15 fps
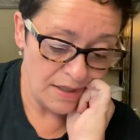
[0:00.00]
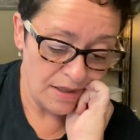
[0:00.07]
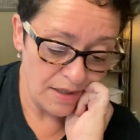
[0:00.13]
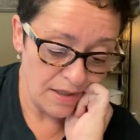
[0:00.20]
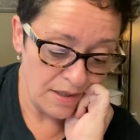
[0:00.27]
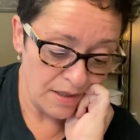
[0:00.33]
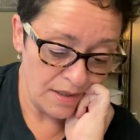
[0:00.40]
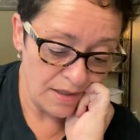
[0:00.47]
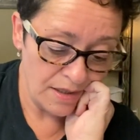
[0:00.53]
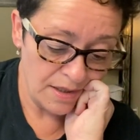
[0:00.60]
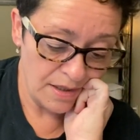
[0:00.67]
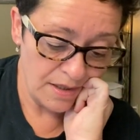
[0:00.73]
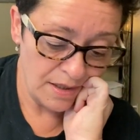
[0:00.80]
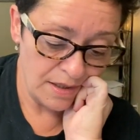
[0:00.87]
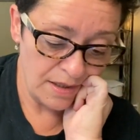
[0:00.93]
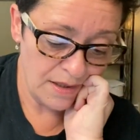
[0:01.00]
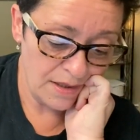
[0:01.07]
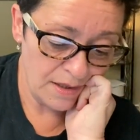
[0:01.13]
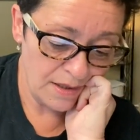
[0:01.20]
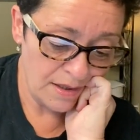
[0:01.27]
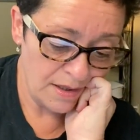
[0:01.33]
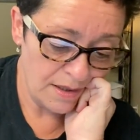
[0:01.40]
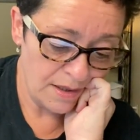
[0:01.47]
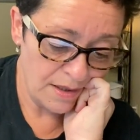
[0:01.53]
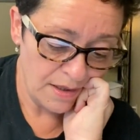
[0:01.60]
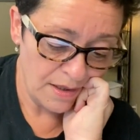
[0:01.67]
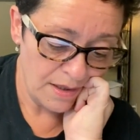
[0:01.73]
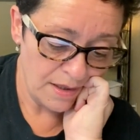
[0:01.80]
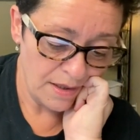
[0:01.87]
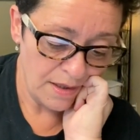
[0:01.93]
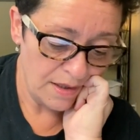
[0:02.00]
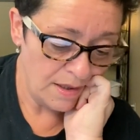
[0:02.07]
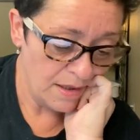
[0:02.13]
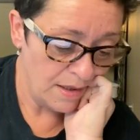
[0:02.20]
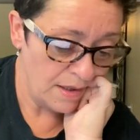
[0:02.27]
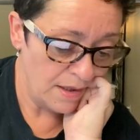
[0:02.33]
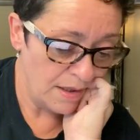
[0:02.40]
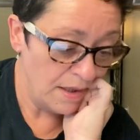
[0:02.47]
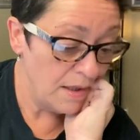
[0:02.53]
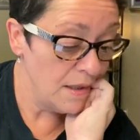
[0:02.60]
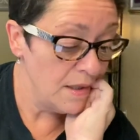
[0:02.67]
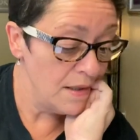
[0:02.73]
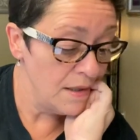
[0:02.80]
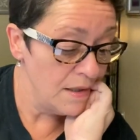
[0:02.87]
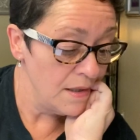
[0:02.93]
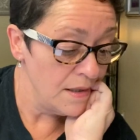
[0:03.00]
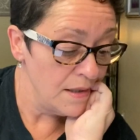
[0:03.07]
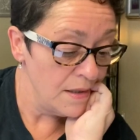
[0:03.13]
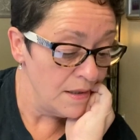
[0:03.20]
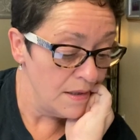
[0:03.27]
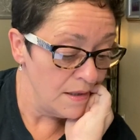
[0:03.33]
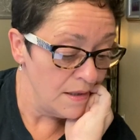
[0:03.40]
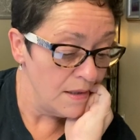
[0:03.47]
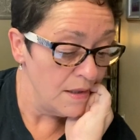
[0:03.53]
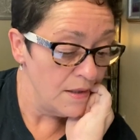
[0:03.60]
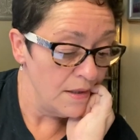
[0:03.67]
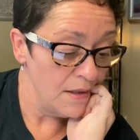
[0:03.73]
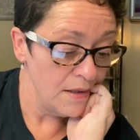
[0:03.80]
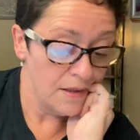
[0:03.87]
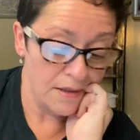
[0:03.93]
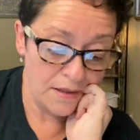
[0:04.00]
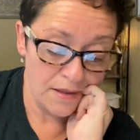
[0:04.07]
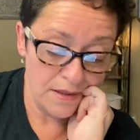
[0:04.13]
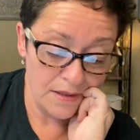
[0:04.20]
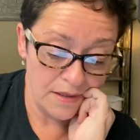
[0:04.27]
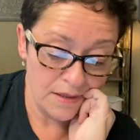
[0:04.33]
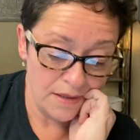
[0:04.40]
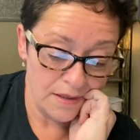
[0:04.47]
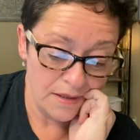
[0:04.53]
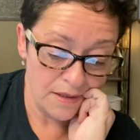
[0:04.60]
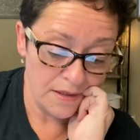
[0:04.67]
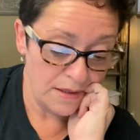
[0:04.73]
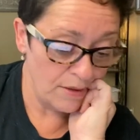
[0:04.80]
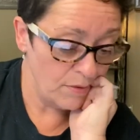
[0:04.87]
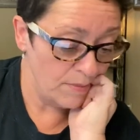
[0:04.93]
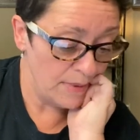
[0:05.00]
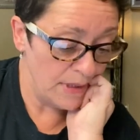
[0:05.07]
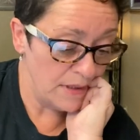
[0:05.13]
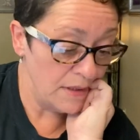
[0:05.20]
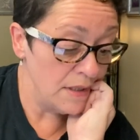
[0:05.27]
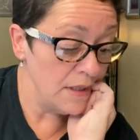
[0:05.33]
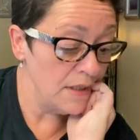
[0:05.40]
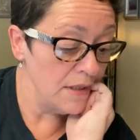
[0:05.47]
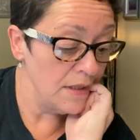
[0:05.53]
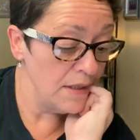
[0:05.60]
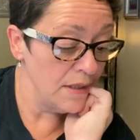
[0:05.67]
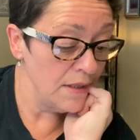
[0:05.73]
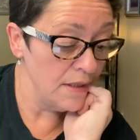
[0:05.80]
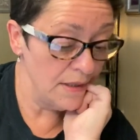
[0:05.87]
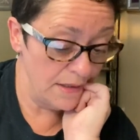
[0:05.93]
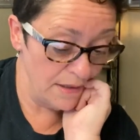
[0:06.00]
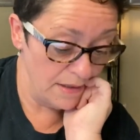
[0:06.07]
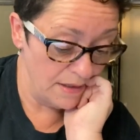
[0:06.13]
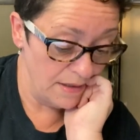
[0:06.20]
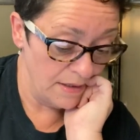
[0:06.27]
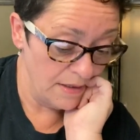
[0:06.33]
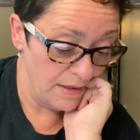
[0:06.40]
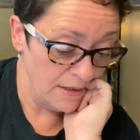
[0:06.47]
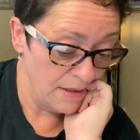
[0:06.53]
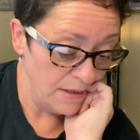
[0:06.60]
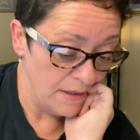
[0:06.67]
Nothing is said.